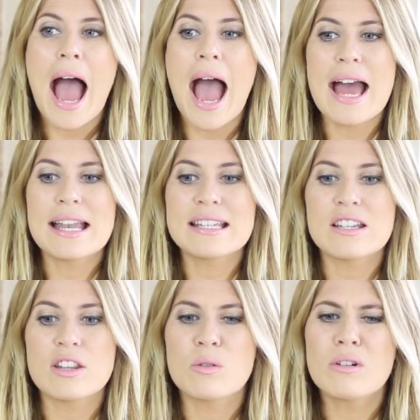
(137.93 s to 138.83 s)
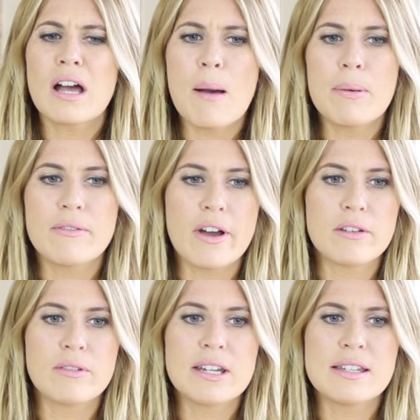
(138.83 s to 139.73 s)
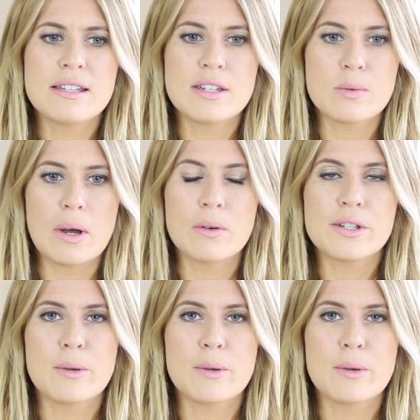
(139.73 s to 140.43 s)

And there were a couple of other reasons as well.